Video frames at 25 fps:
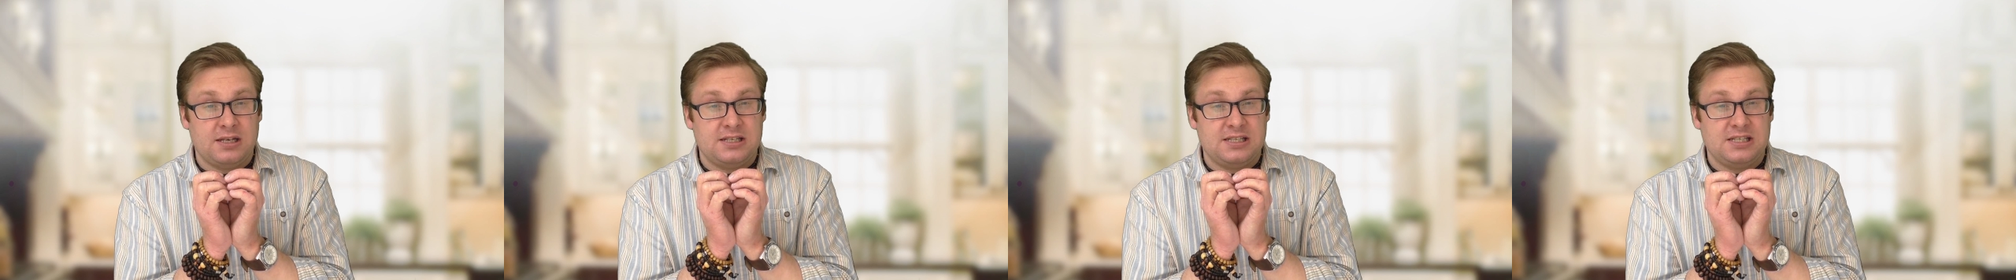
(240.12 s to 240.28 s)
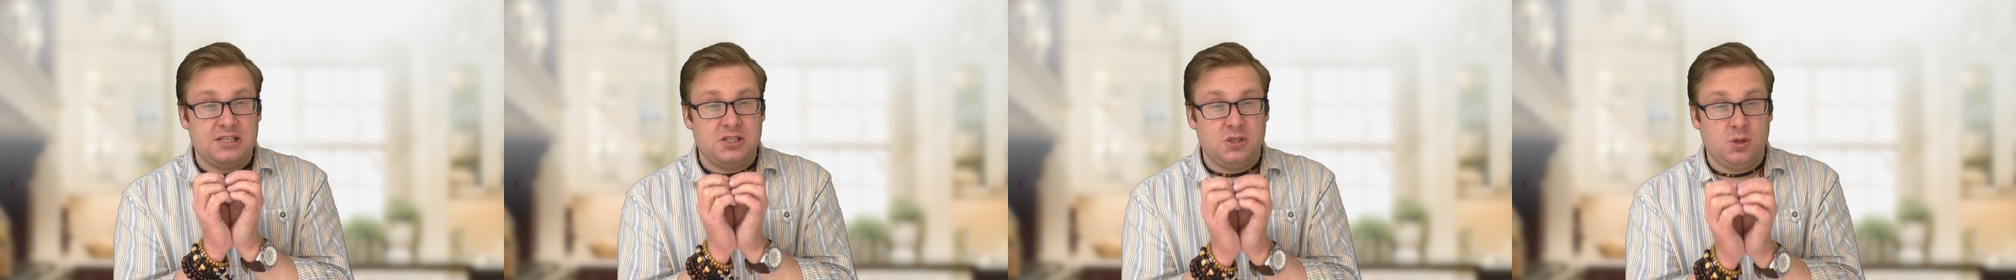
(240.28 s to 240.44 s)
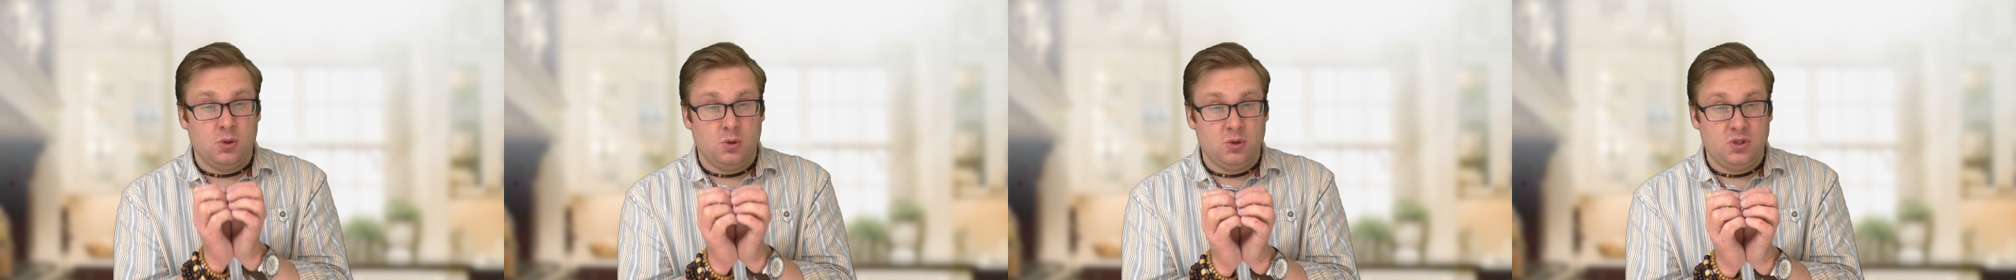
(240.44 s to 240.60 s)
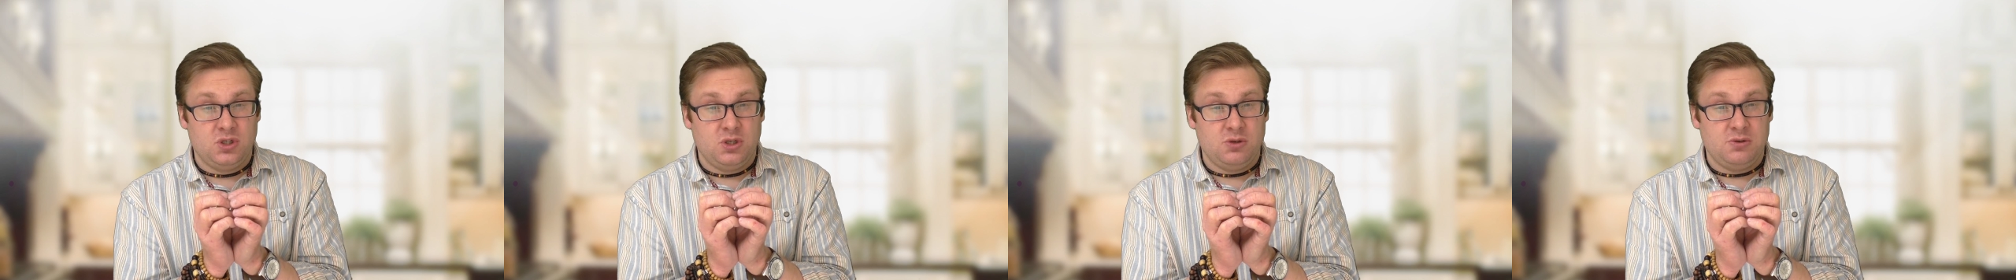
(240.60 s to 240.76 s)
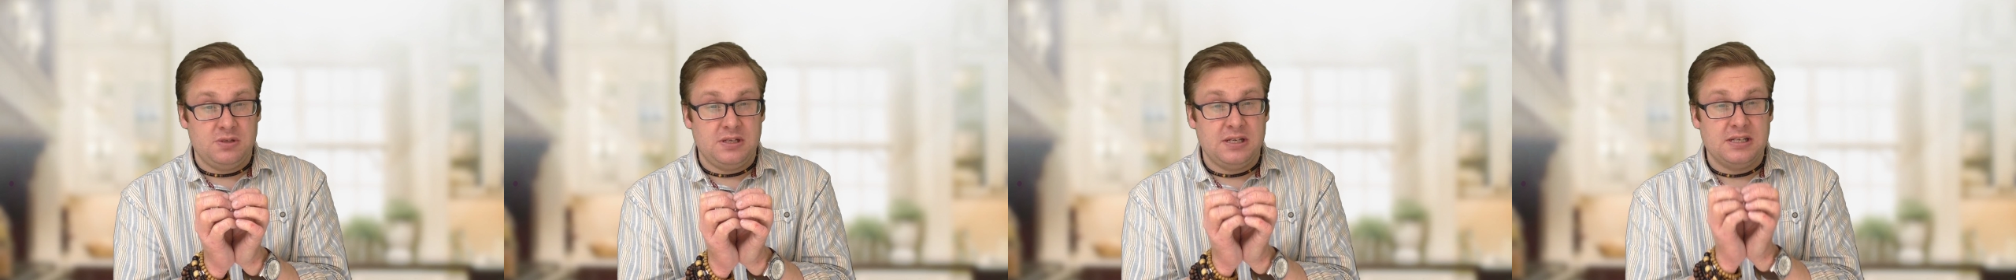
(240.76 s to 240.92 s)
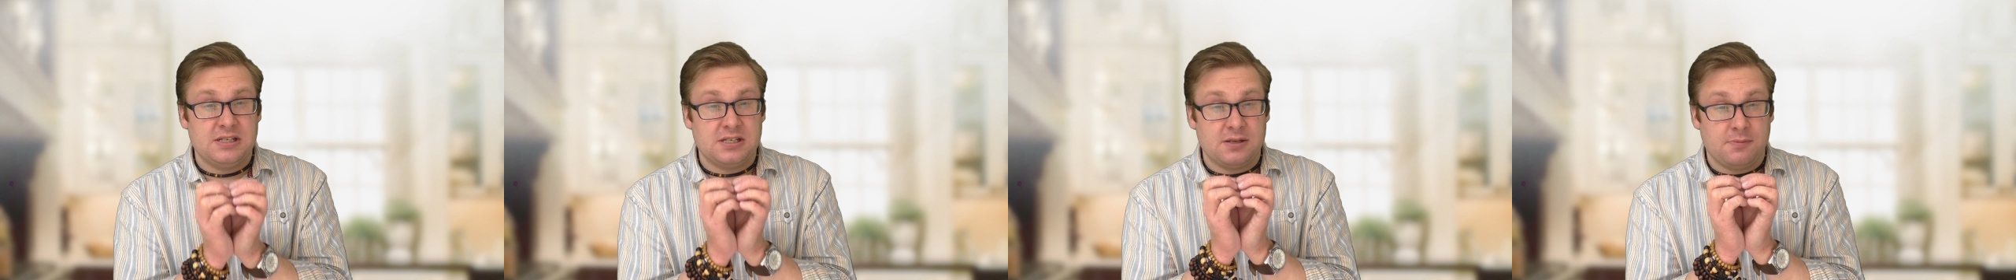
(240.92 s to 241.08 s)
it is your
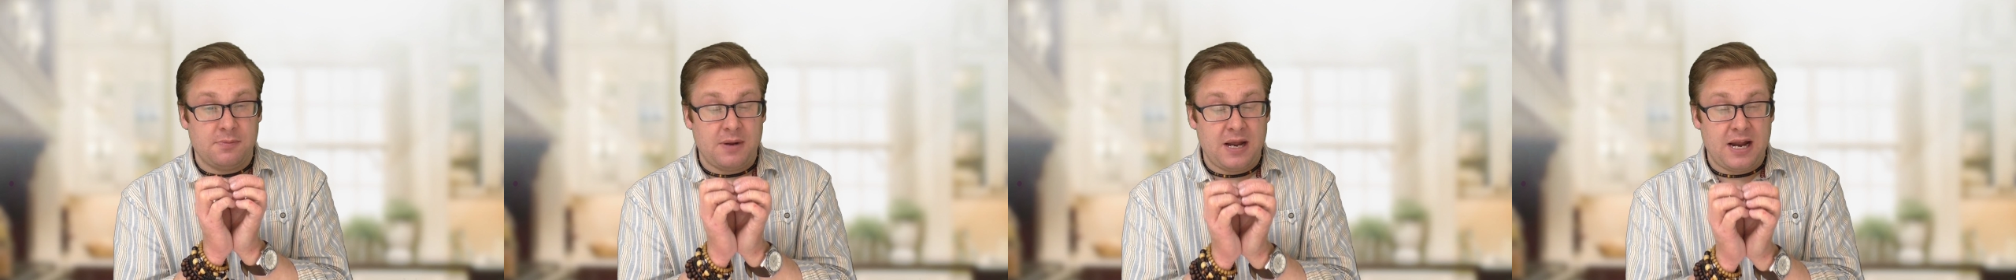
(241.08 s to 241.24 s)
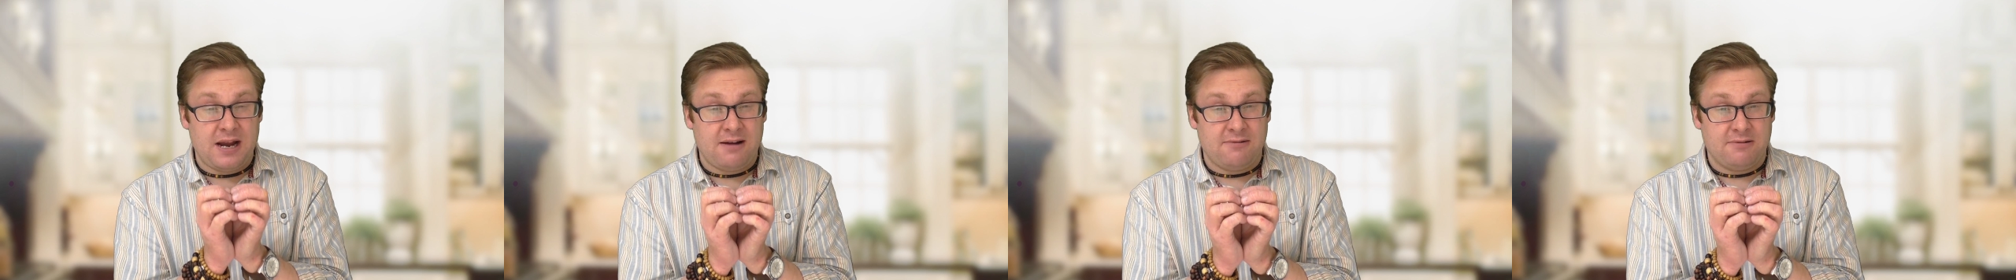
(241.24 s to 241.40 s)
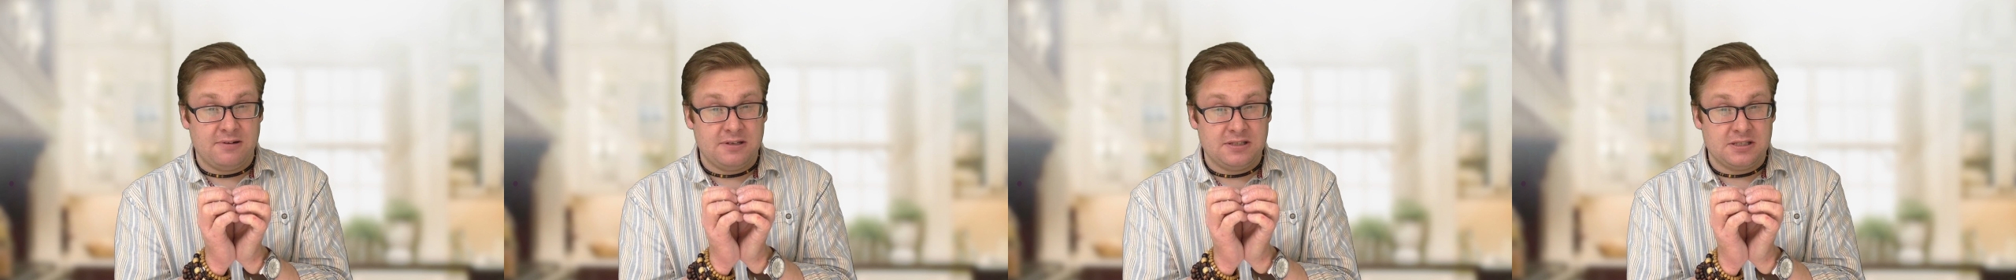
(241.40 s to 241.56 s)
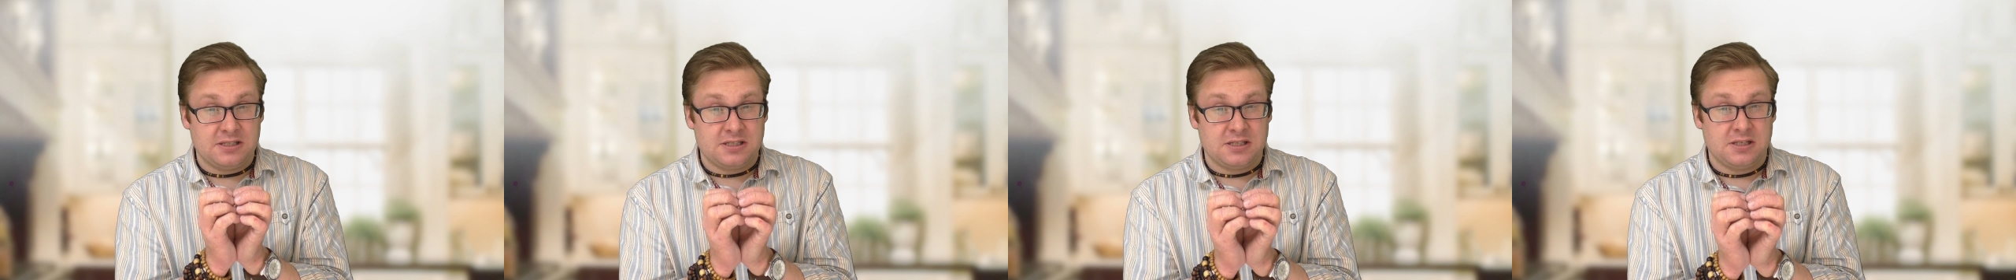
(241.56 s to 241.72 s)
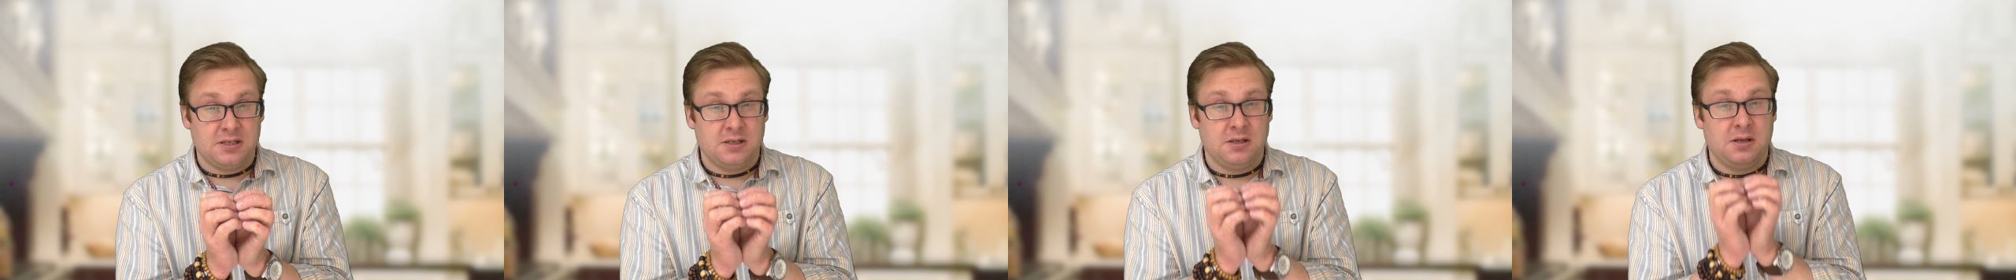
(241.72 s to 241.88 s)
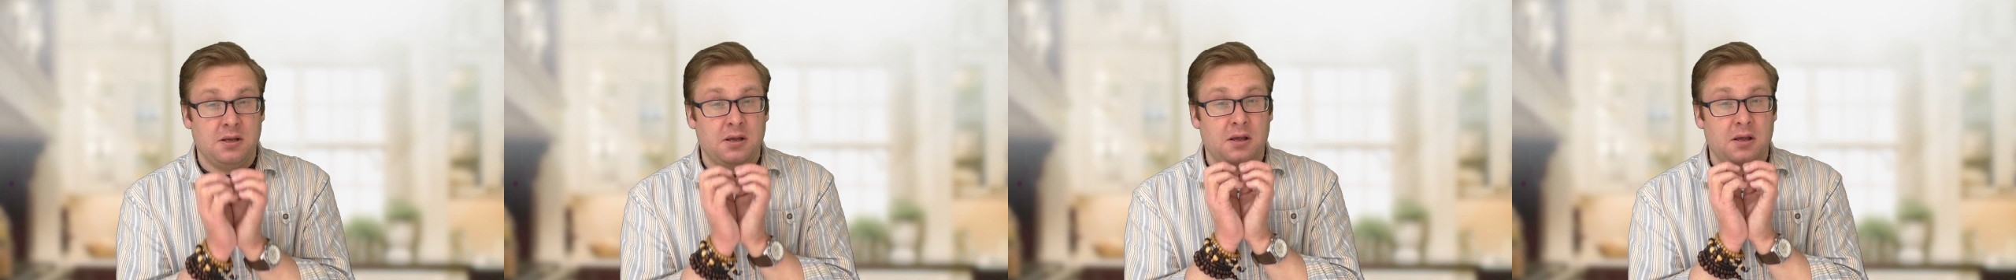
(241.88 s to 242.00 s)
duty as a parent